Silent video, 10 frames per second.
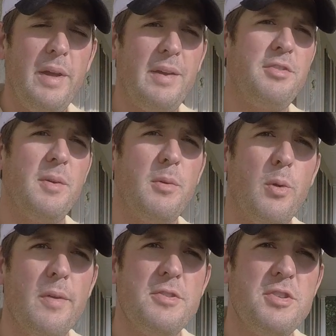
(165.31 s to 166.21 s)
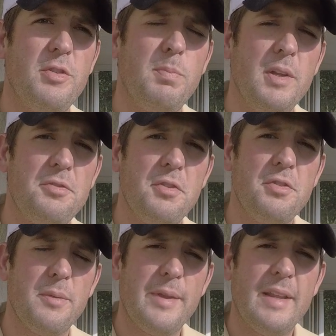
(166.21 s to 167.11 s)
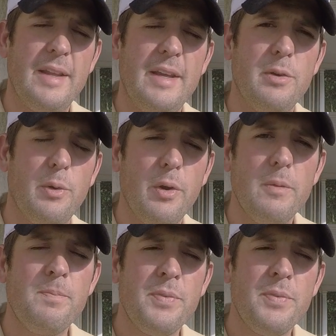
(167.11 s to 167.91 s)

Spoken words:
We have some corn that's just blistered, some of that late corn.